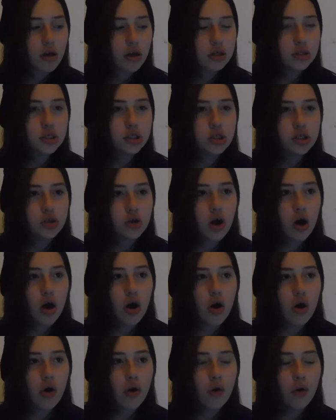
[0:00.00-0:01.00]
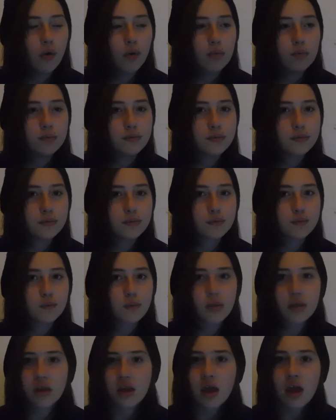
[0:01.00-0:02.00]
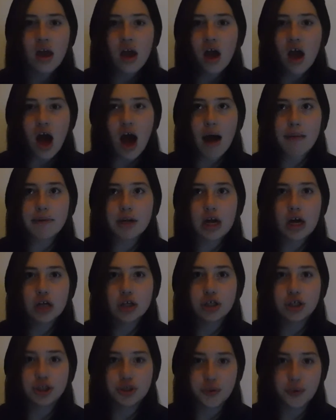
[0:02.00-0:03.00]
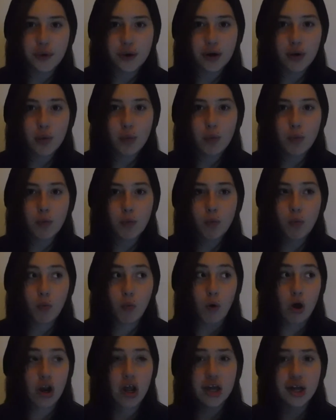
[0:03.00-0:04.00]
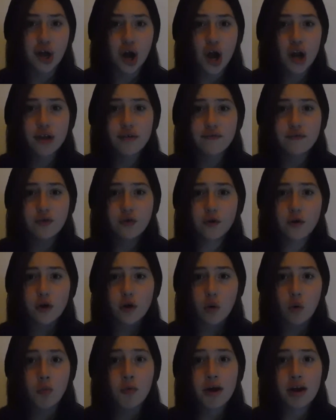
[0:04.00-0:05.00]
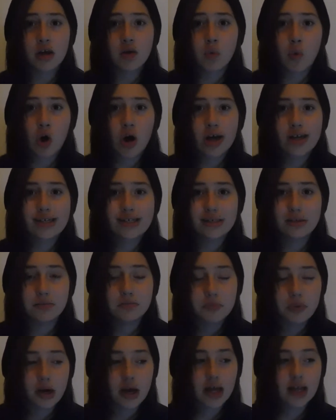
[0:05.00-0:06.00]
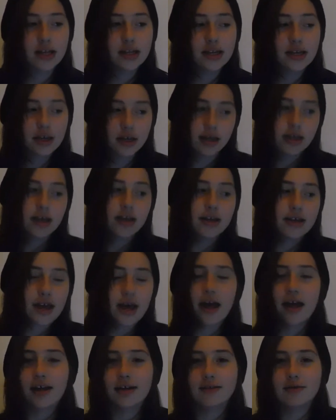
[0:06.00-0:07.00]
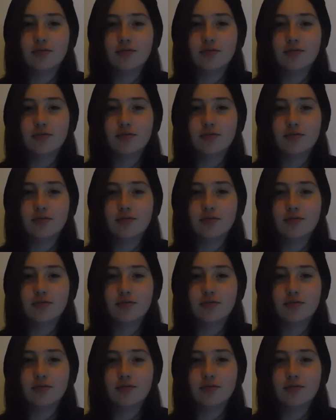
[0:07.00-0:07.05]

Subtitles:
So, I'm not sure what I got it for or when it was, but yeah,